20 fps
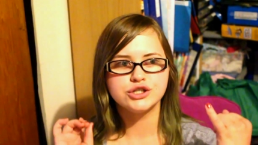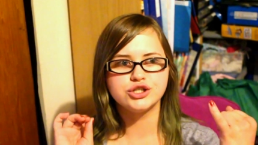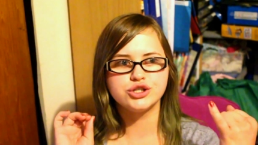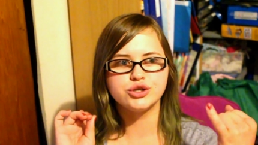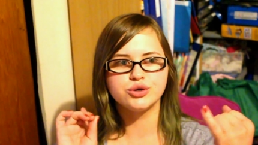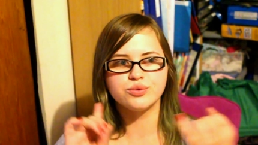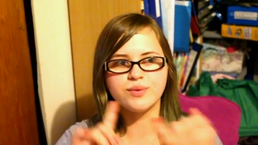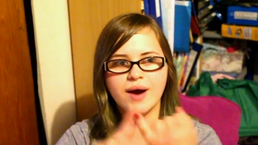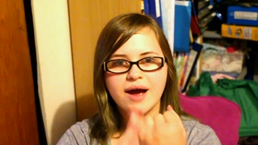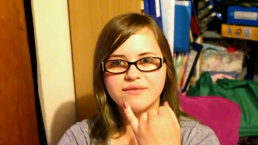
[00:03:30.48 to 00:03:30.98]

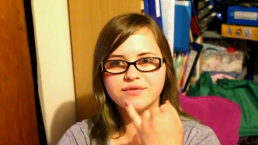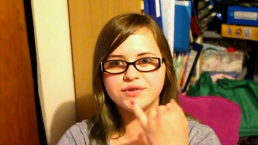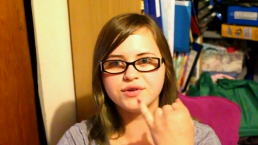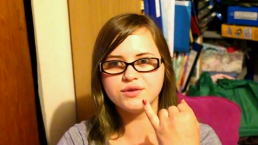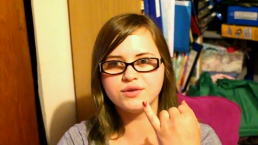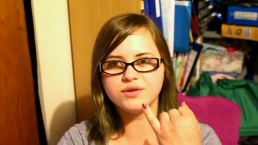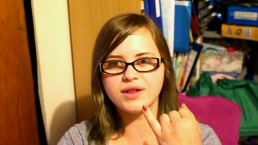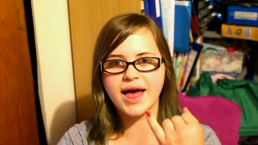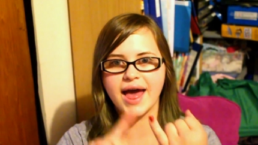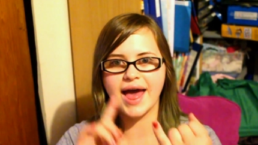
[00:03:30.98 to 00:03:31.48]

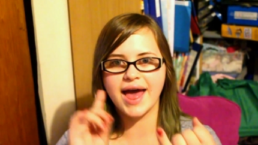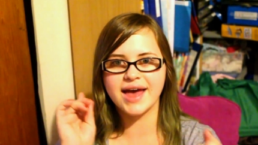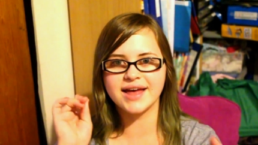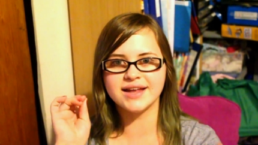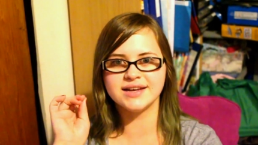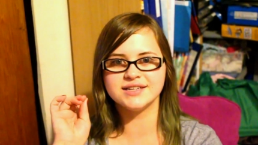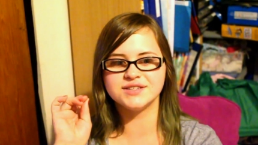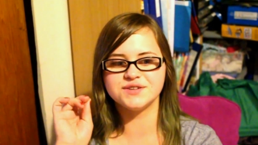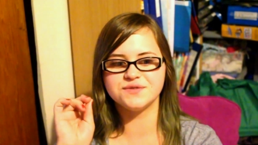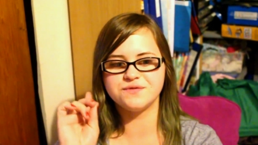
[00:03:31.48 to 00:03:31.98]
Travel
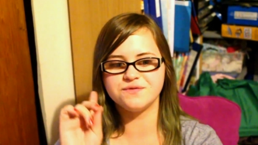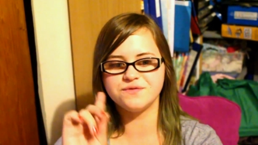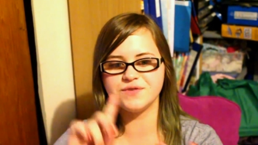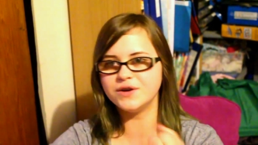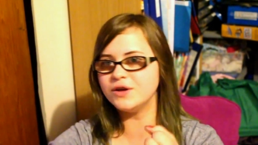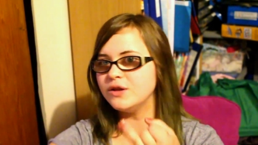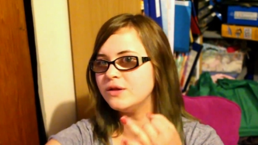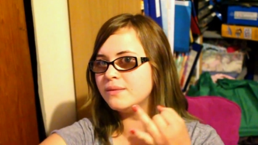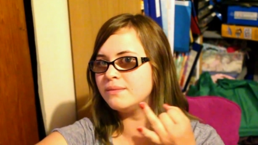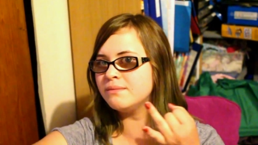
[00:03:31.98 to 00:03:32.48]
and
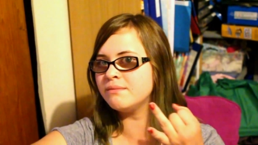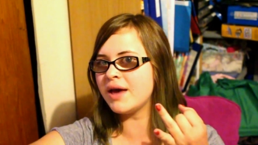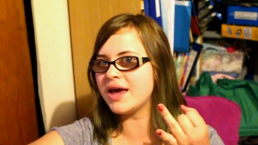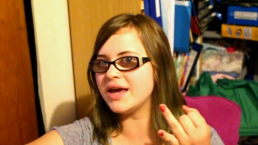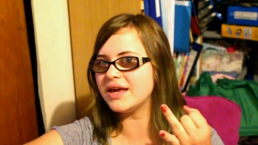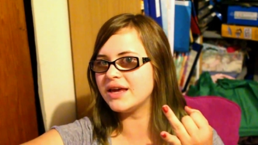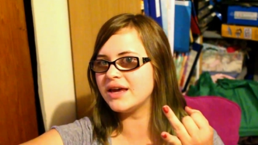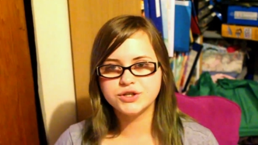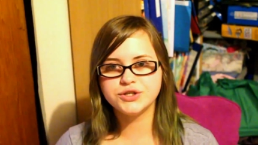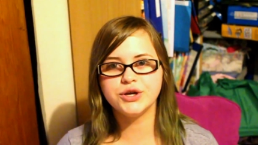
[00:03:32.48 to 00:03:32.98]

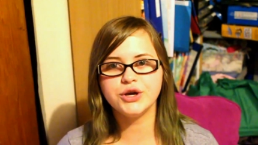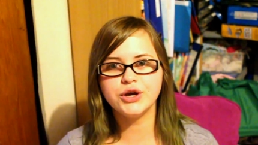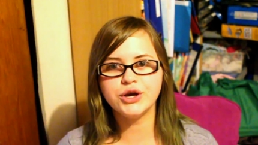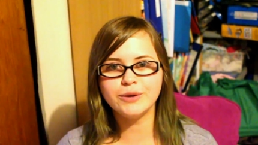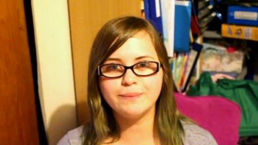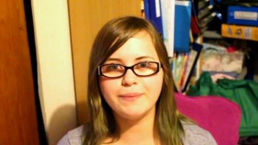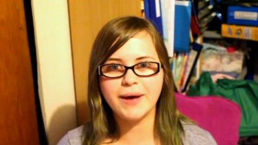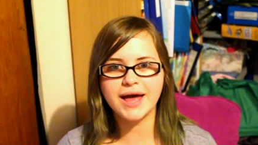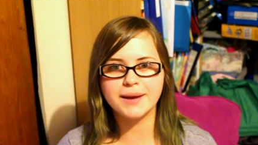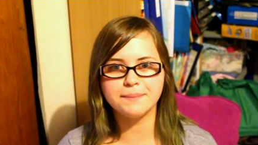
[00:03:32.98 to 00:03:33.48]
filmmaking.
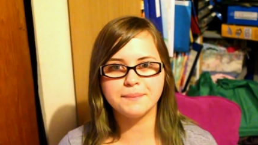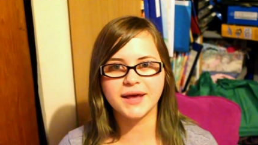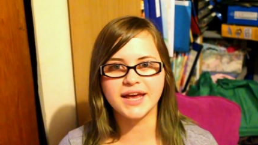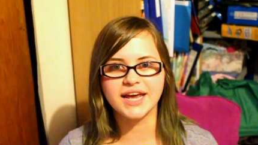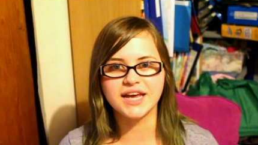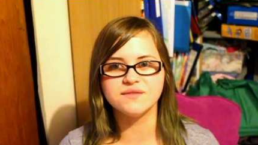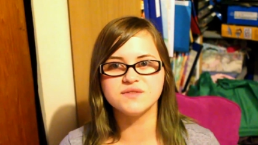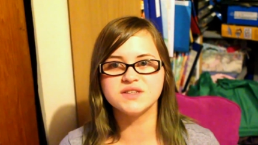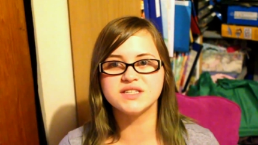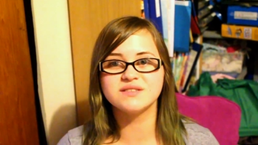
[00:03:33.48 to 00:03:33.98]
Two pet
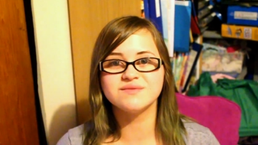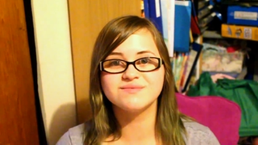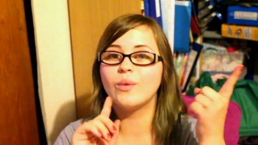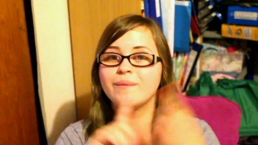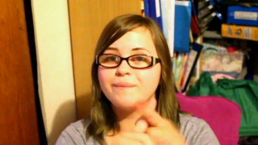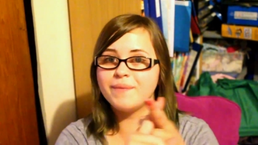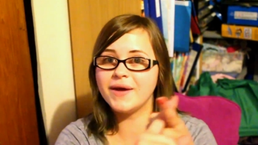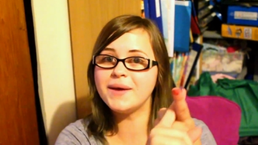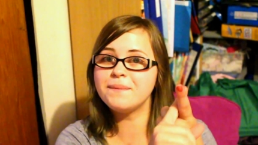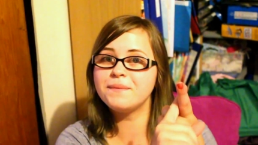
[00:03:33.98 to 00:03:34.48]
peeves.
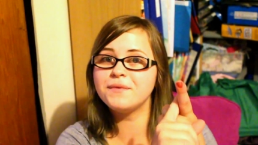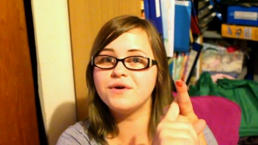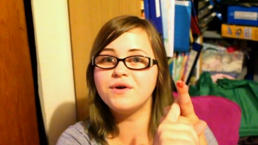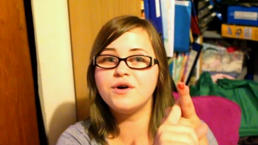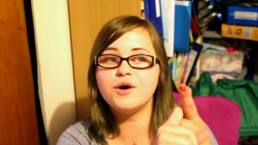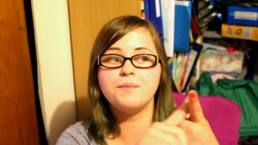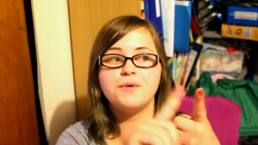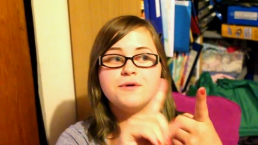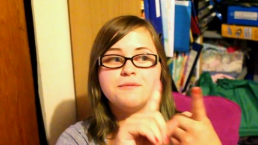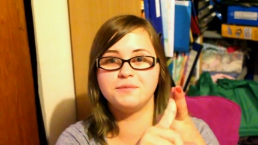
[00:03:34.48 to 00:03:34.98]
When
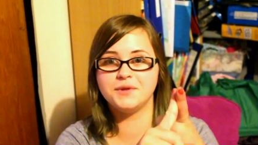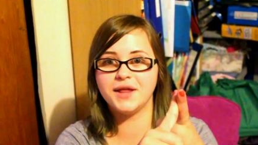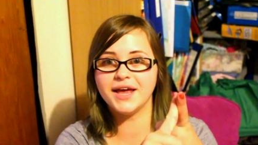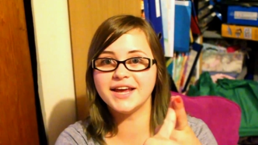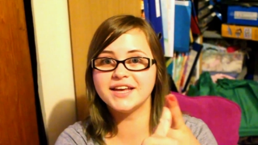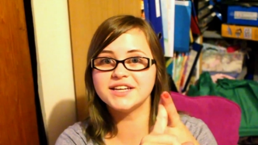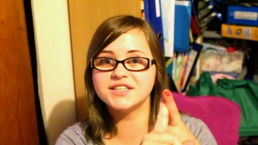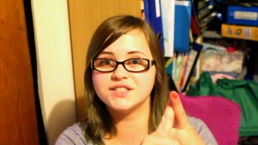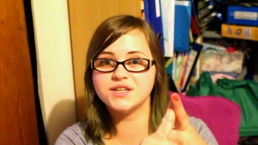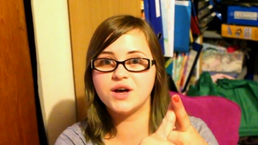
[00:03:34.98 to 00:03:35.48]
people put
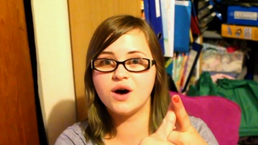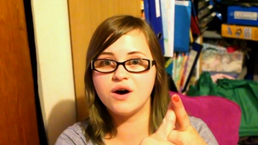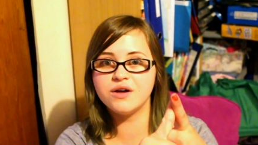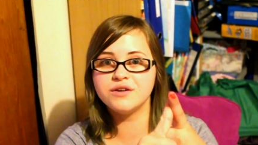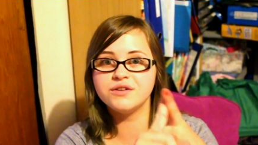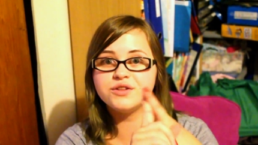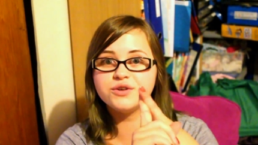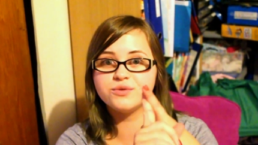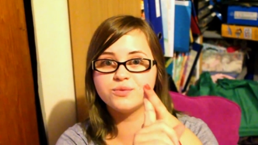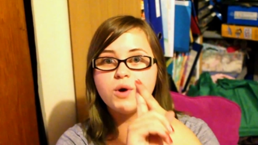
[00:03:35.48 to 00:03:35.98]
blankets
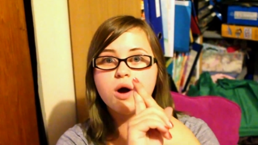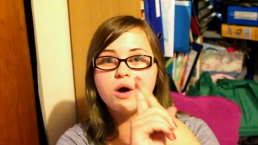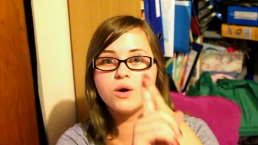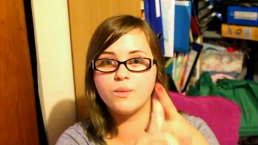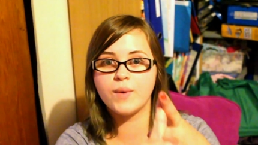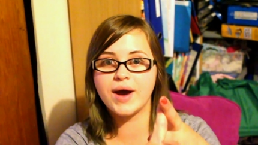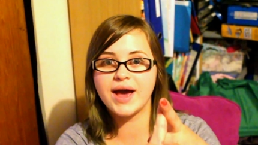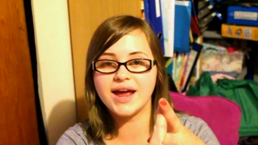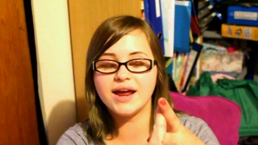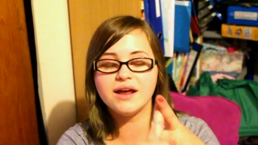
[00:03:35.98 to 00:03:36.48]
on the
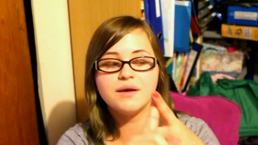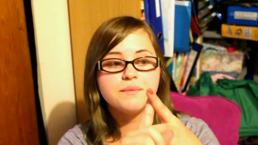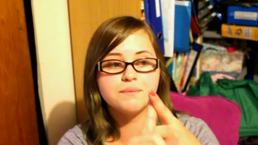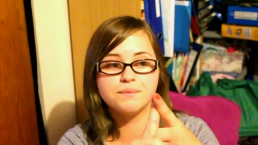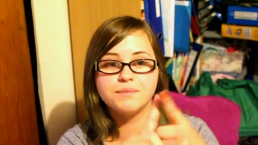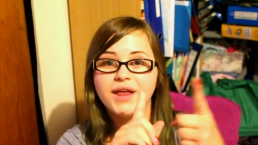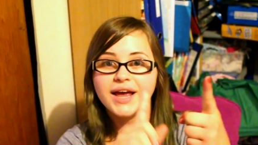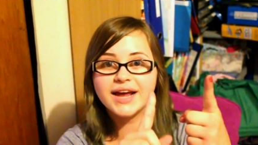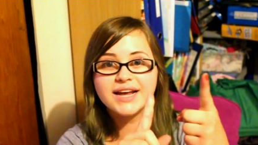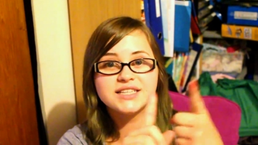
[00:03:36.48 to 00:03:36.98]
wrong way,
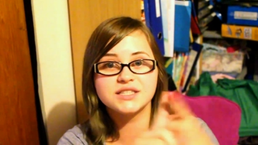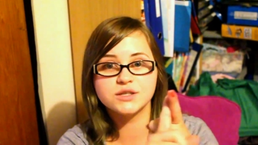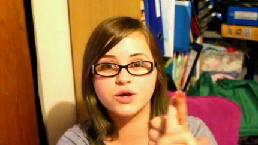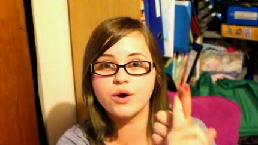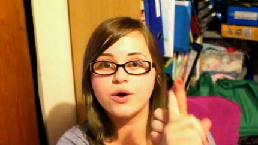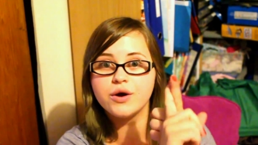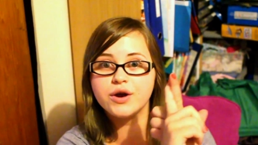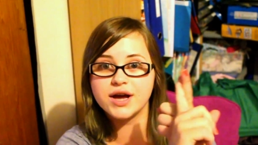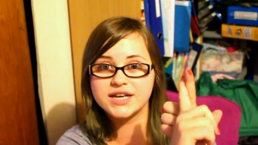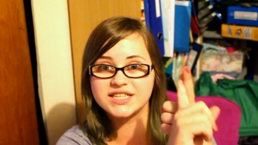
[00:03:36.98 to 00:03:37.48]
blankets
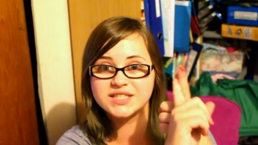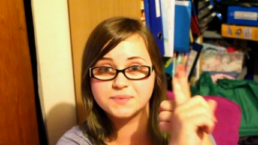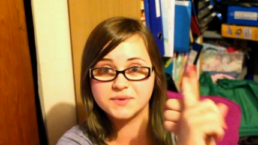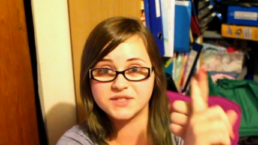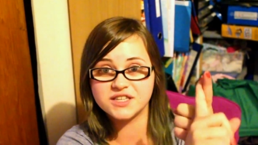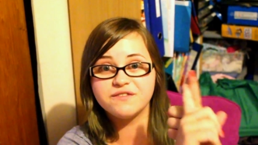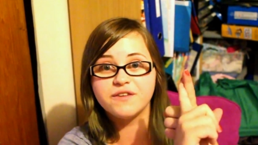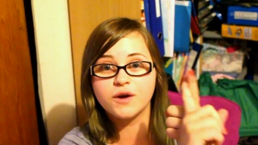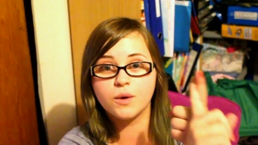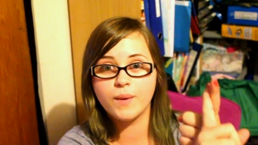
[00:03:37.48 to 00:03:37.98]
go a
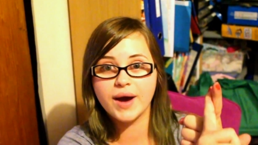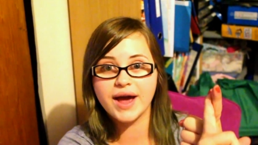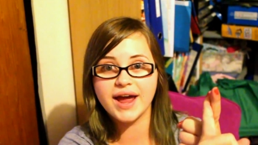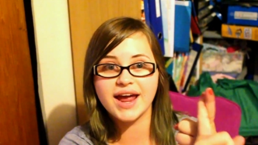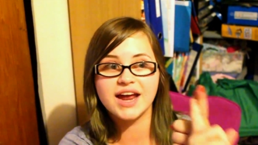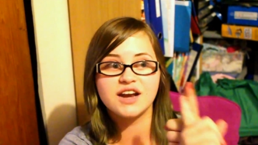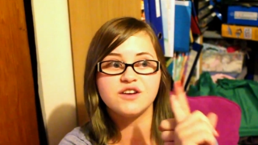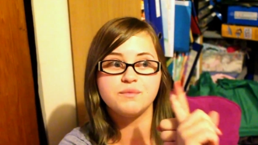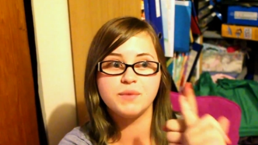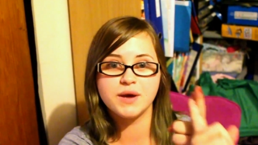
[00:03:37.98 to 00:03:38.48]
specific
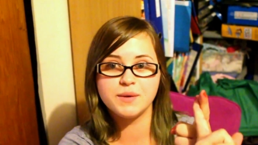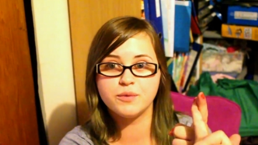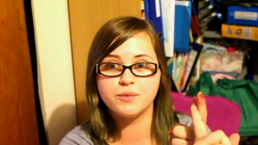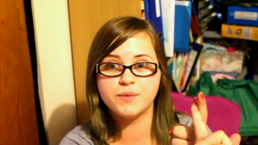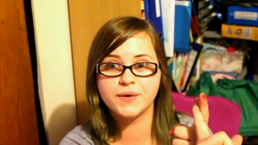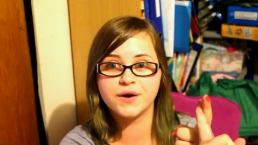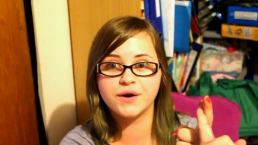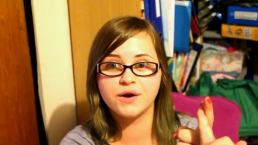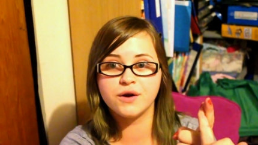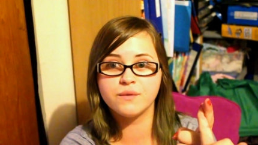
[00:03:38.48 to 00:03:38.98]
way, and if people
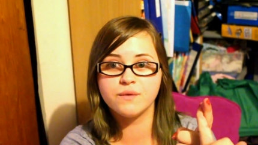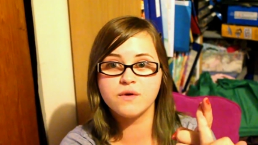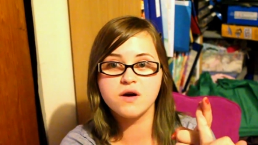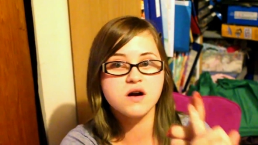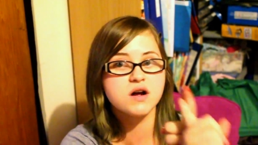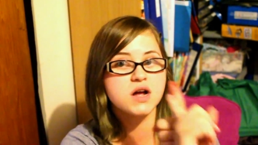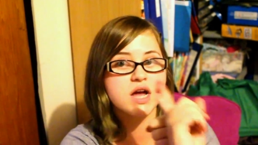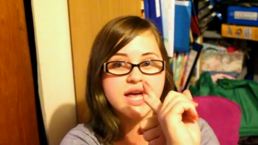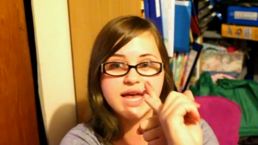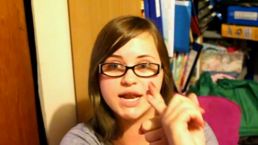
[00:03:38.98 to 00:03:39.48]
put it on
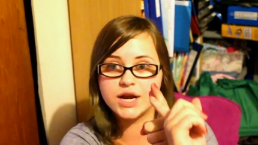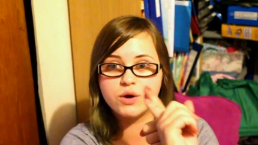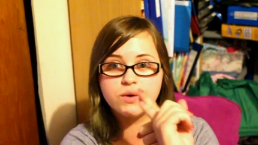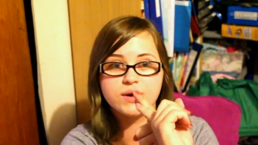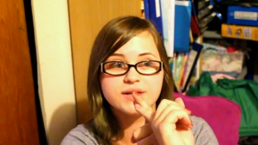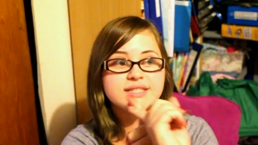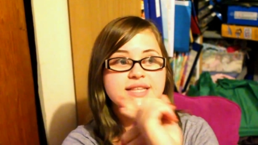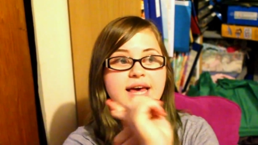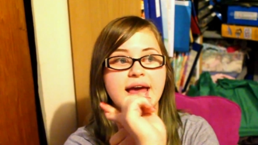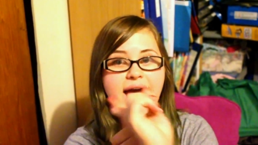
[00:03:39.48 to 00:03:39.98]
wrong, it
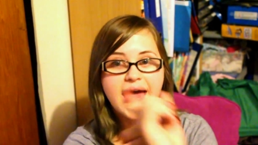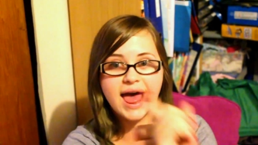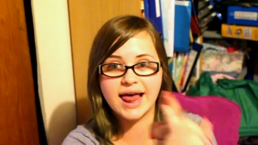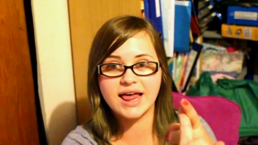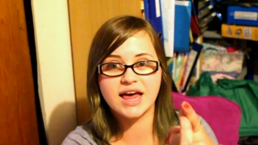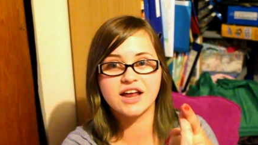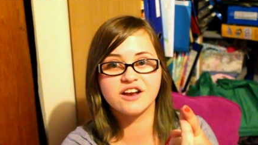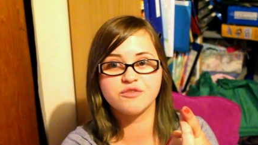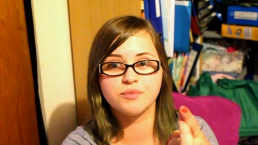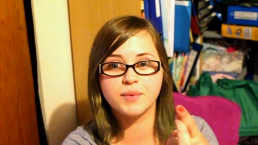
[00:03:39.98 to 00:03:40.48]
annoys the hell
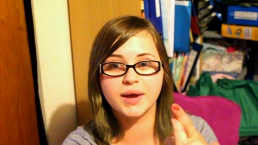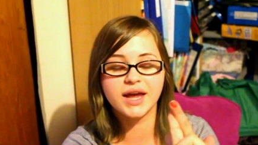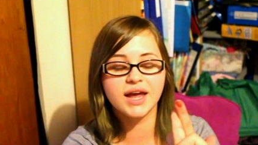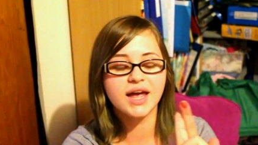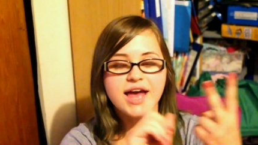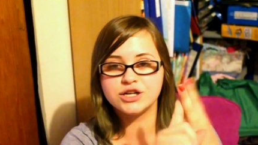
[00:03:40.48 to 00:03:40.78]
out of me.